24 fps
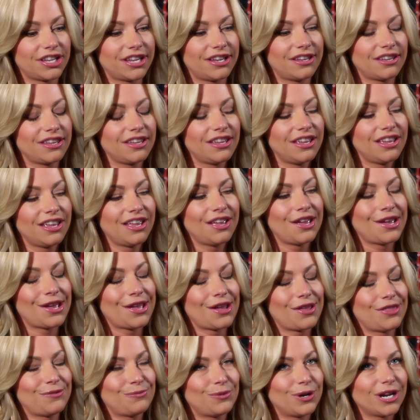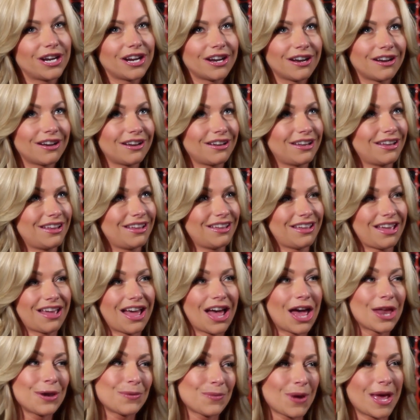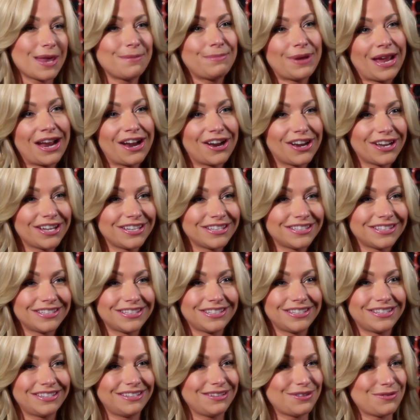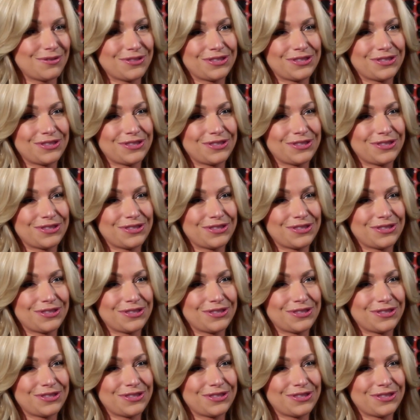Like, we're unwed parents.